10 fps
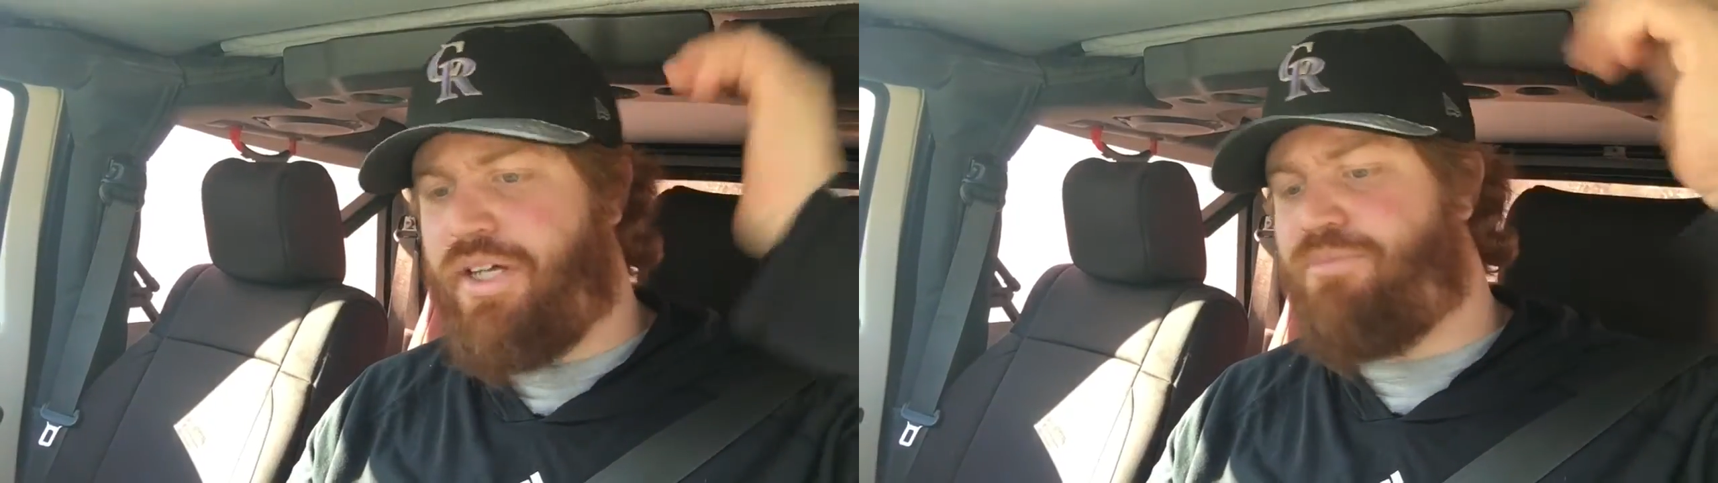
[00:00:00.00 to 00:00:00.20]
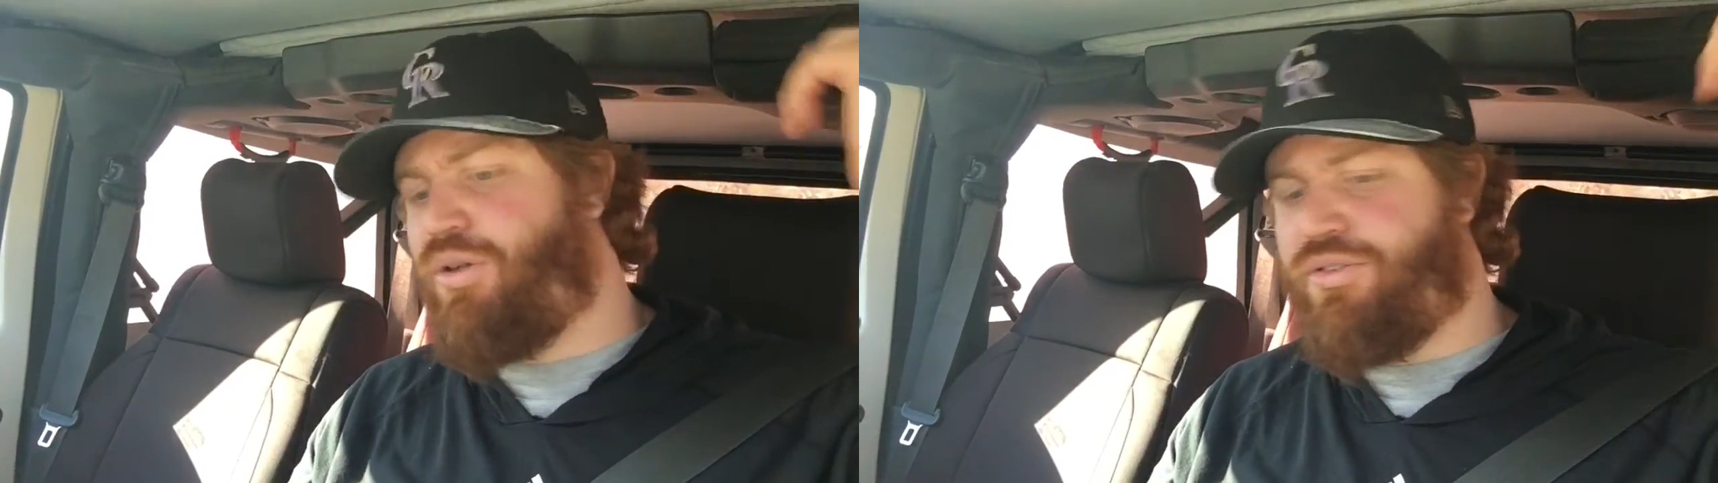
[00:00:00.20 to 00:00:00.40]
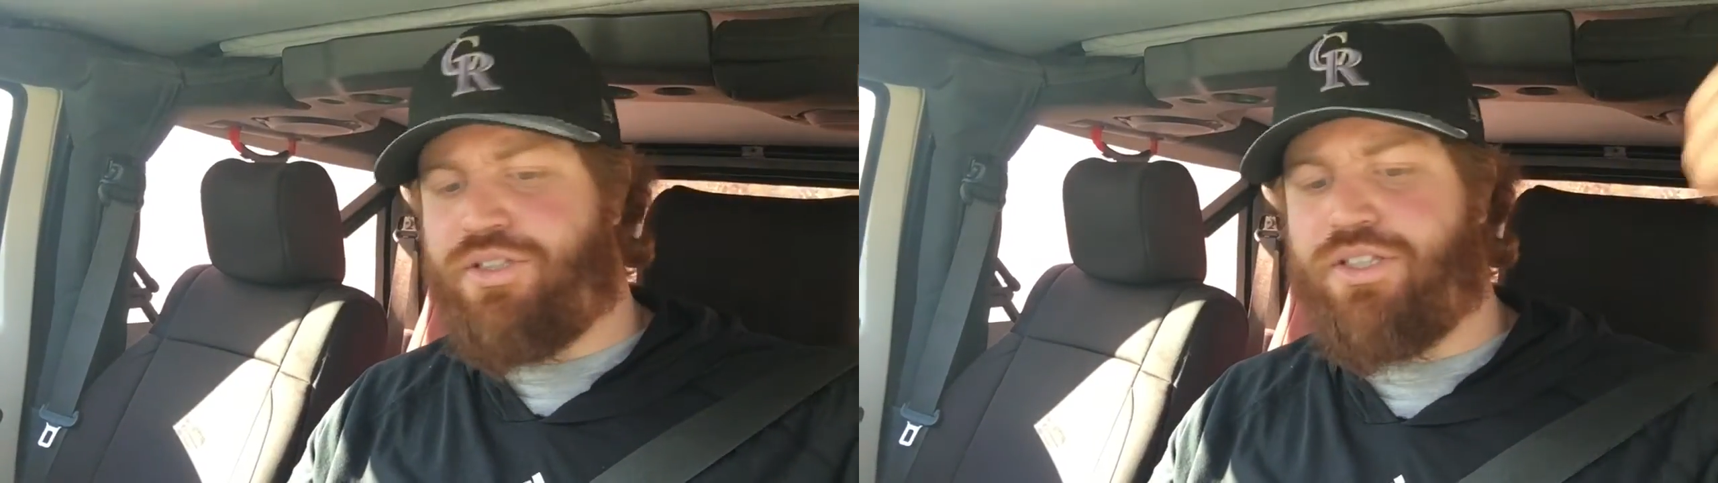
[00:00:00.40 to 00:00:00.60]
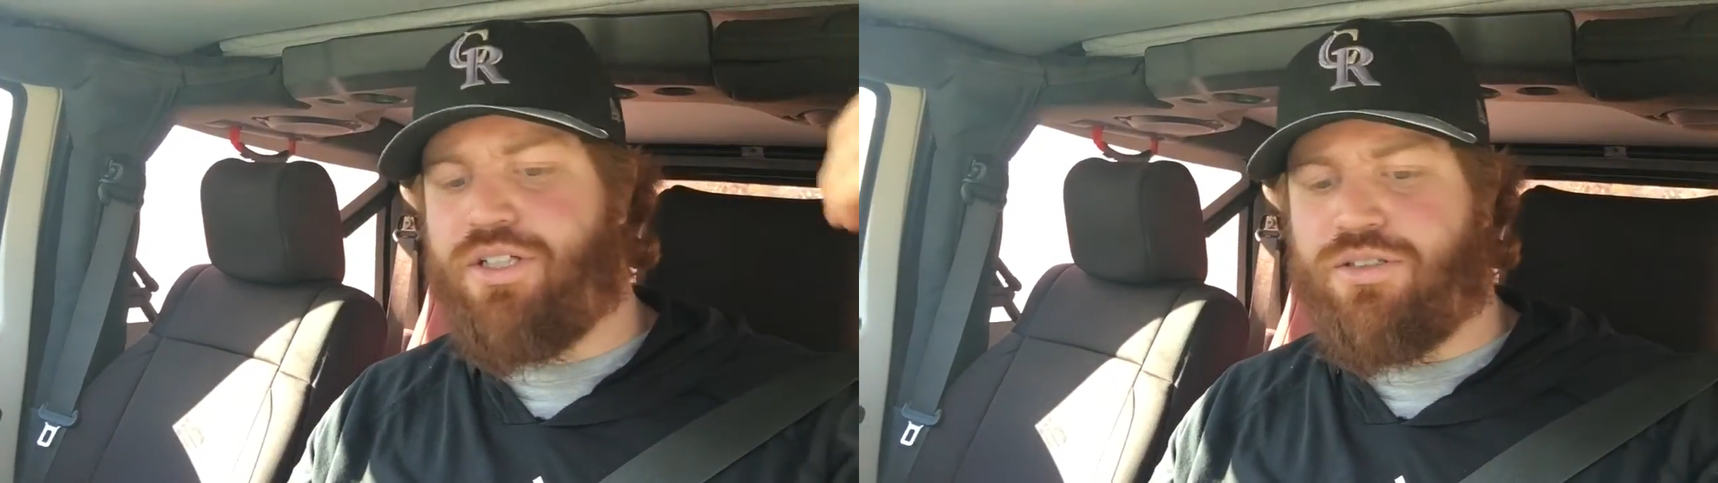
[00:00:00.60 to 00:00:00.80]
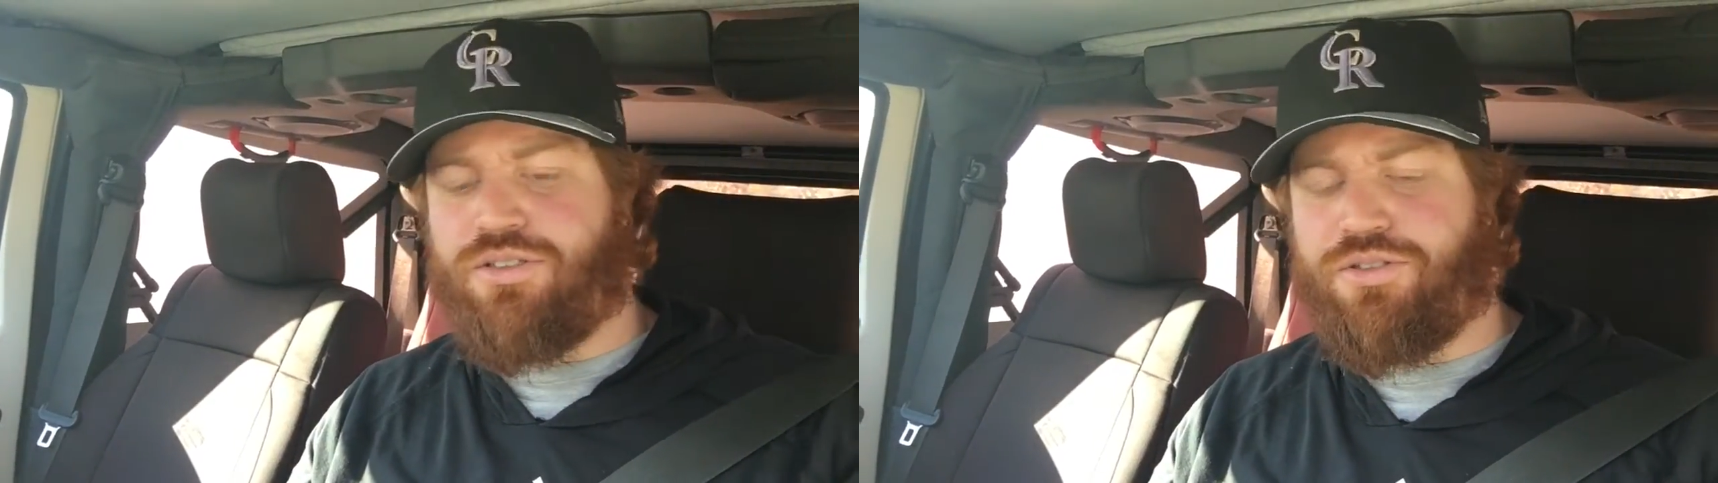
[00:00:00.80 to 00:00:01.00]
I both did
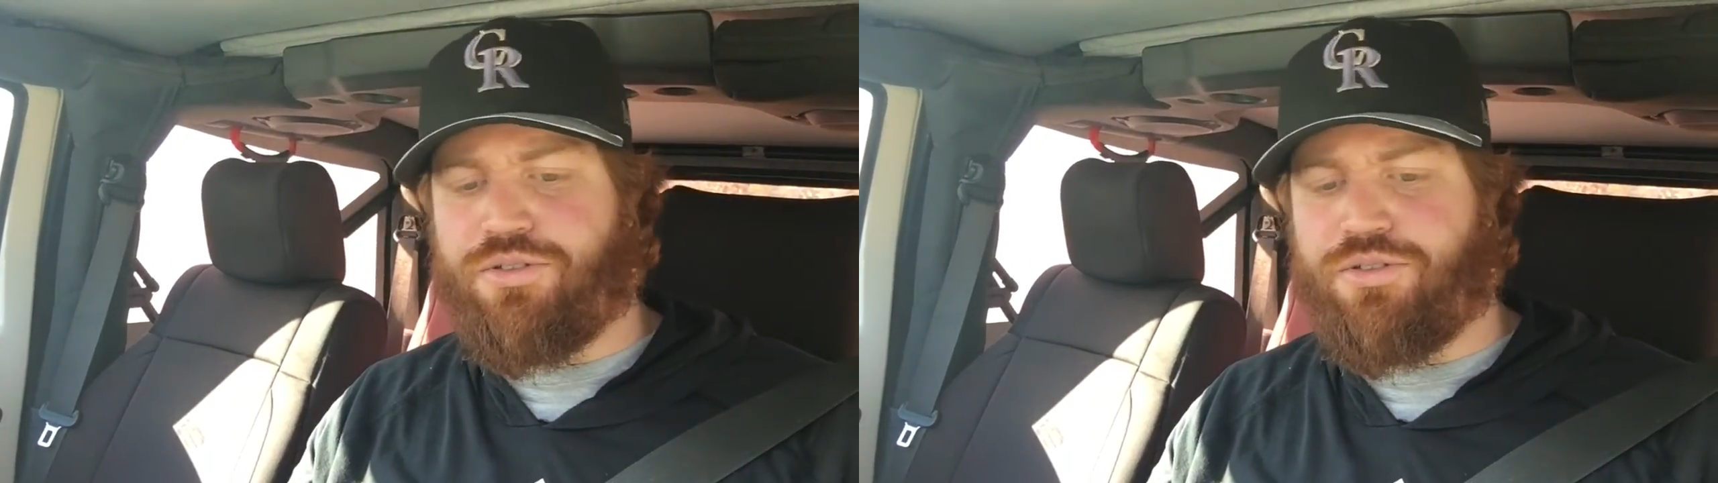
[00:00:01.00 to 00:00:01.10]
those